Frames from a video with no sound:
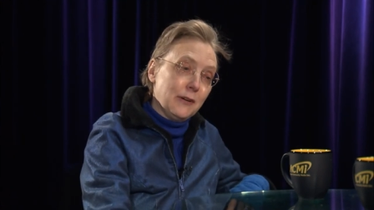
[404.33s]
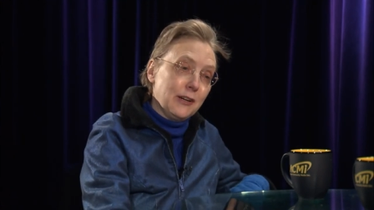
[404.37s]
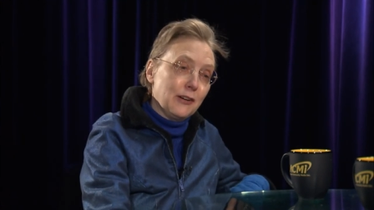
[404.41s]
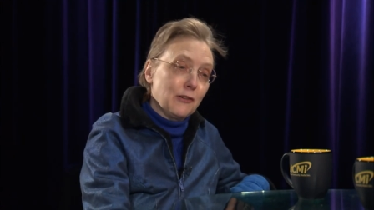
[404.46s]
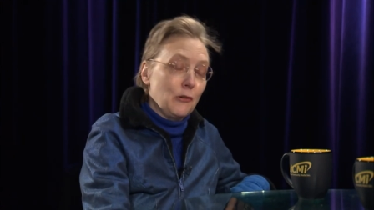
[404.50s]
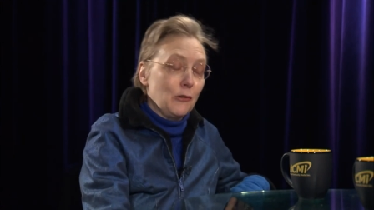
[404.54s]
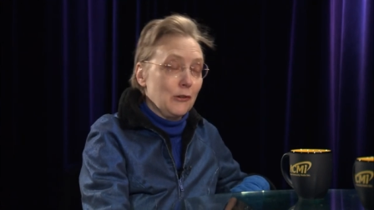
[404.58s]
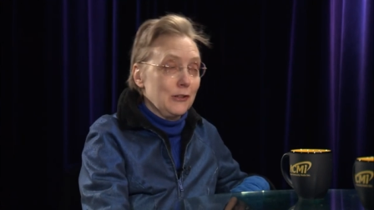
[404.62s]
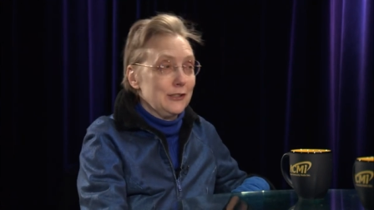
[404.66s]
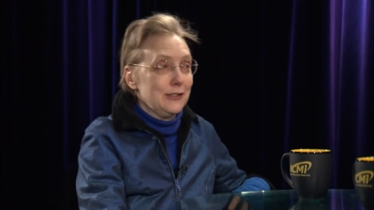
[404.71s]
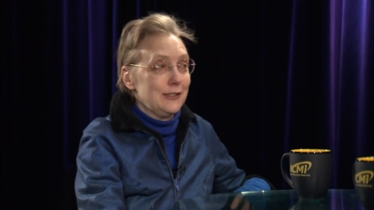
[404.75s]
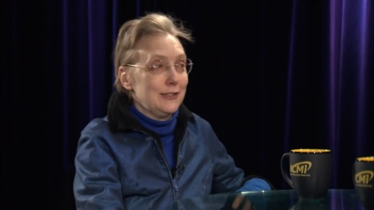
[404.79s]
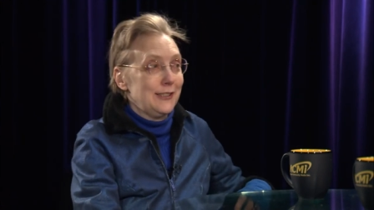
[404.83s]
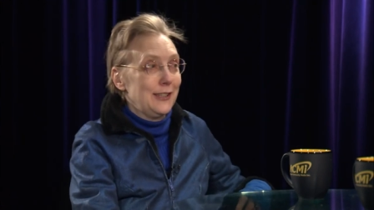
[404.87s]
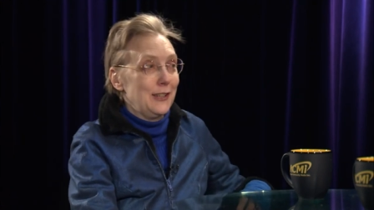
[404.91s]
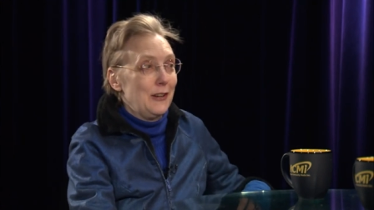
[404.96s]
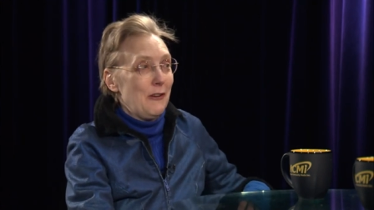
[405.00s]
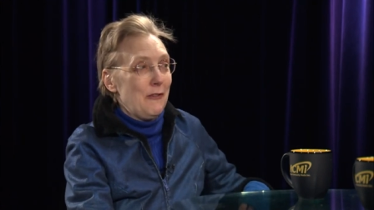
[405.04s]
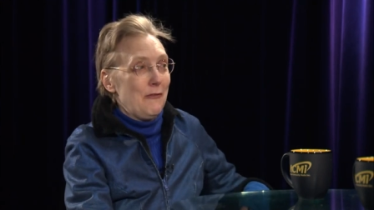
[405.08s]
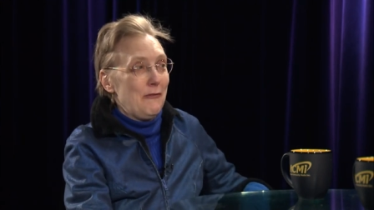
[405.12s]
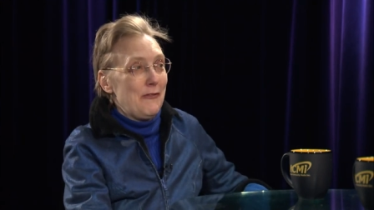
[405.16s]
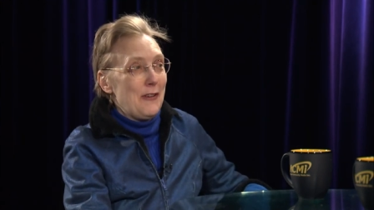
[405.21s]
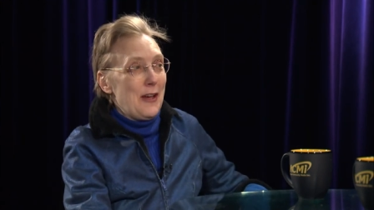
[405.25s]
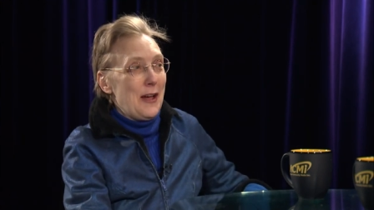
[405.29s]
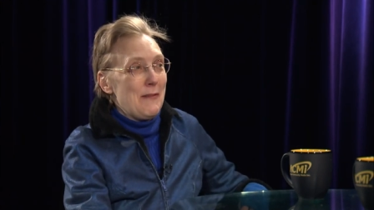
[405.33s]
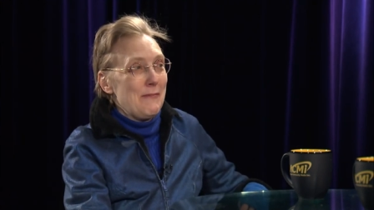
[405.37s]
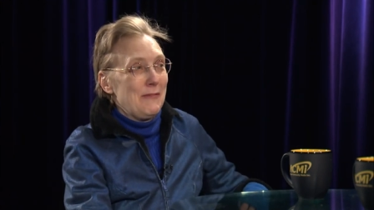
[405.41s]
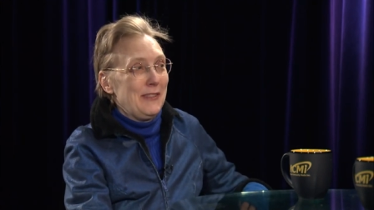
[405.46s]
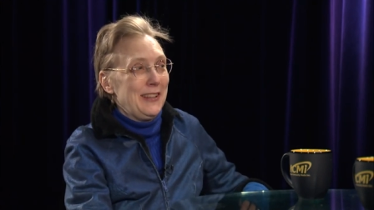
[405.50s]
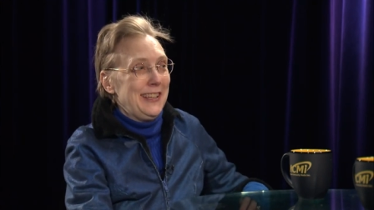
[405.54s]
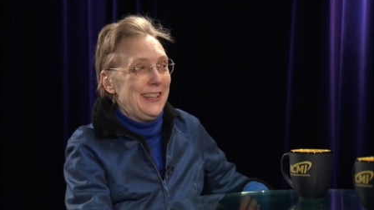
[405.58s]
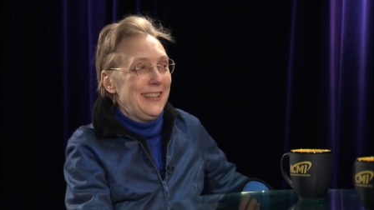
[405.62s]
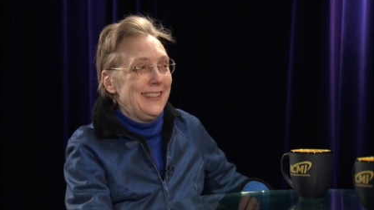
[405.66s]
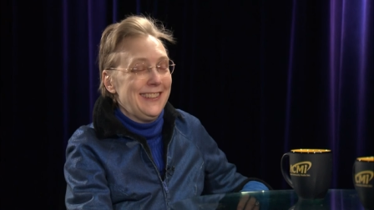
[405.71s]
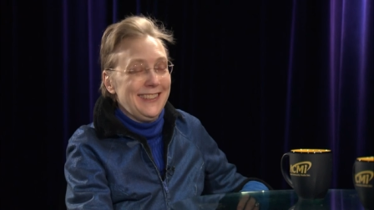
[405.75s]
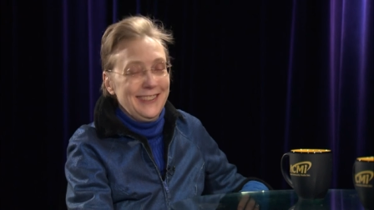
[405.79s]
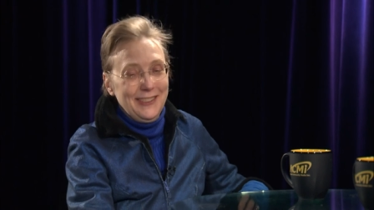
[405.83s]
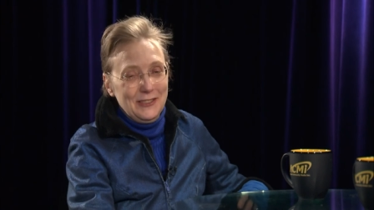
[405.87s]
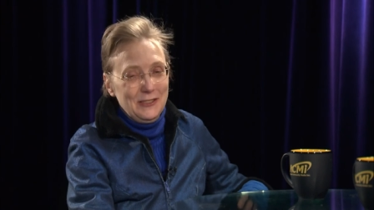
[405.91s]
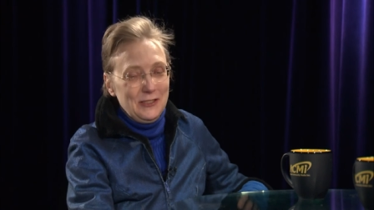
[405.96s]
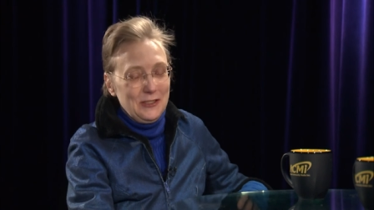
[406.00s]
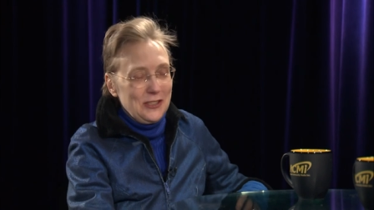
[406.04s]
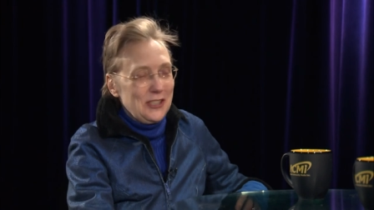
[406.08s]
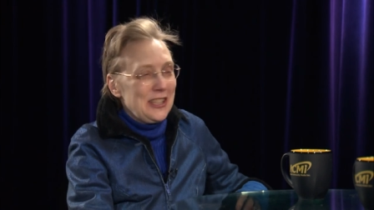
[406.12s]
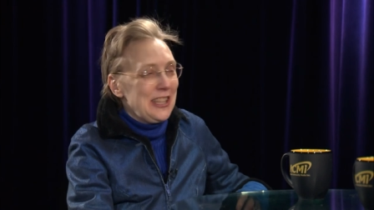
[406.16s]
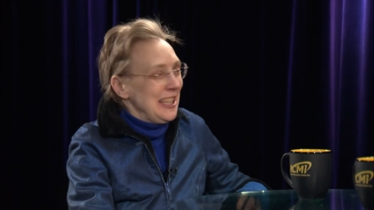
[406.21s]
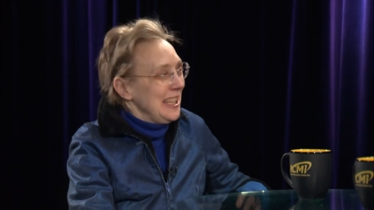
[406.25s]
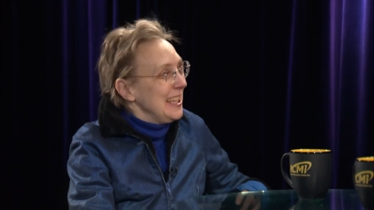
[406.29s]
But of course, you know, family
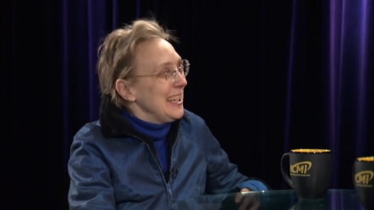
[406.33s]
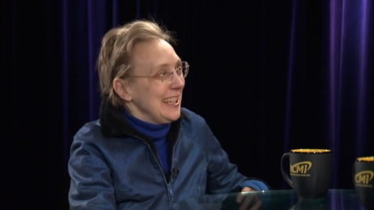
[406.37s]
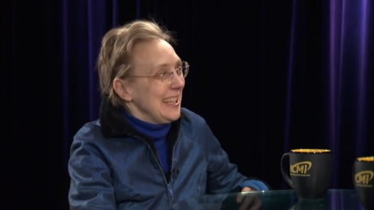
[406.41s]
usually